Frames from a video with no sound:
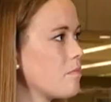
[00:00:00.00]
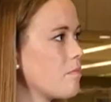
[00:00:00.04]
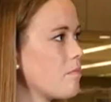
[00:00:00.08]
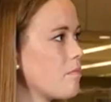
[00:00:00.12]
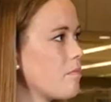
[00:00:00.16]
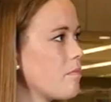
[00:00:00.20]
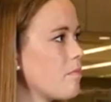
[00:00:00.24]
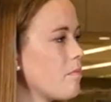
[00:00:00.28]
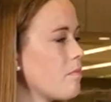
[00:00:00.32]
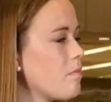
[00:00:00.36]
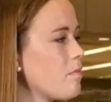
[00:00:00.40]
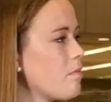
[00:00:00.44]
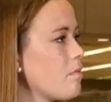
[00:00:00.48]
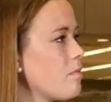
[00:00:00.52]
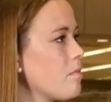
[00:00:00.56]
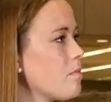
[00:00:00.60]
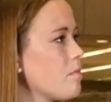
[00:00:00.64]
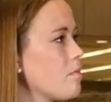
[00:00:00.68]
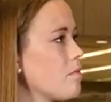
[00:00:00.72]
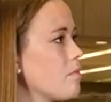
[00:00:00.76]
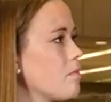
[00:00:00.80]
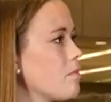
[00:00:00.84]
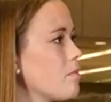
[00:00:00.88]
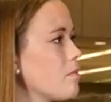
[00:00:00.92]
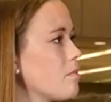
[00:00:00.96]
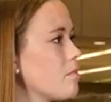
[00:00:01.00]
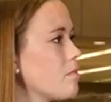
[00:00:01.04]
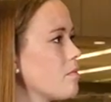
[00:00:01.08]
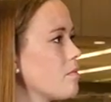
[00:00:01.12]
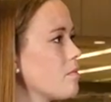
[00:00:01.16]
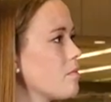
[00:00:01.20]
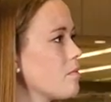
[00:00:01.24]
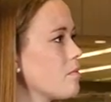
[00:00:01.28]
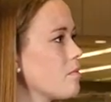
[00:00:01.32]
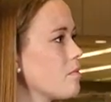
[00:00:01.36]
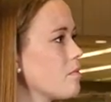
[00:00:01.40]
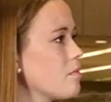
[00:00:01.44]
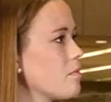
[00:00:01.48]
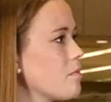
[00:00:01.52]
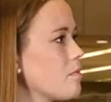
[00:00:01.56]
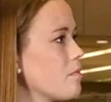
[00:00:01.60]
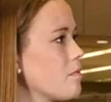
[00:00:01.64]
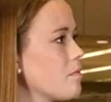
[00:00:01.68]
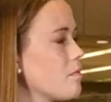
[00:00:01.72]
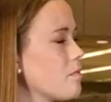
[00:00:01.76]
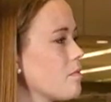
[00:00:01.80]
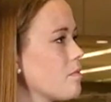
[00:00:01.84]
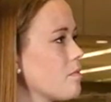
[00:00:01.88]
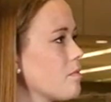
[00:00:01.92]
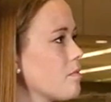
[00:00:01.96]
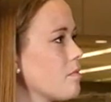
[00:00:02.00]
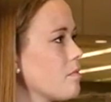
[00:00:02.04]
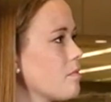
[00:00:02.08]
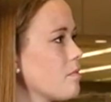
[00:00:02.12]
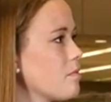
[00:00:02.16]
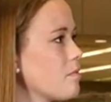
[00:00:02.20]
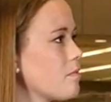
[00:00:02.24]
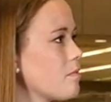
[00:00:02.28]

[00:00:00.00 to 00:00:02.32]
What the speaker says: (not speaking)